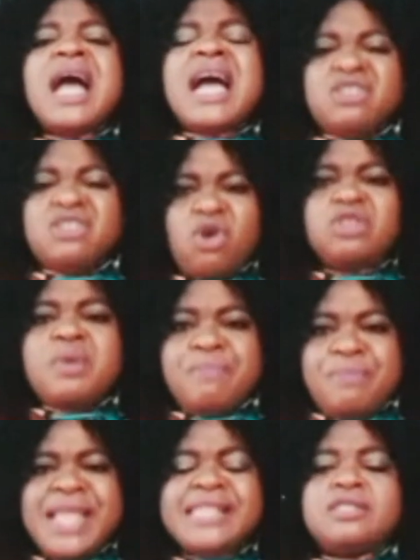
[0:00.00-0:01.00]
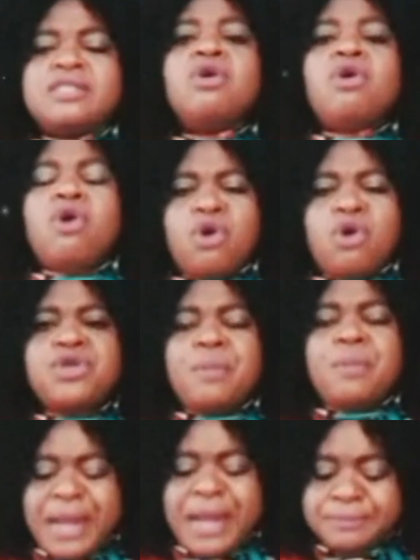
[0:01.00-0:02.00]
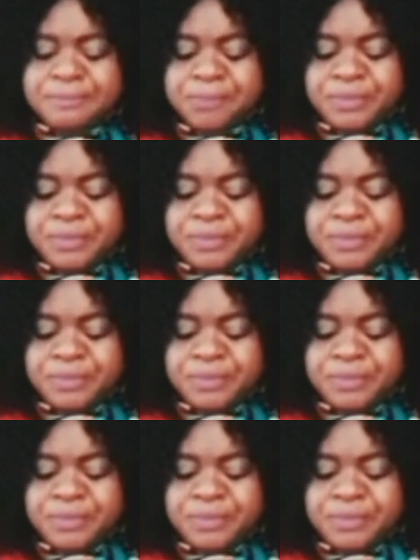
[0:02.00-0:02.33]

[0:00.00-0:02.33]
and God will bless all your plans.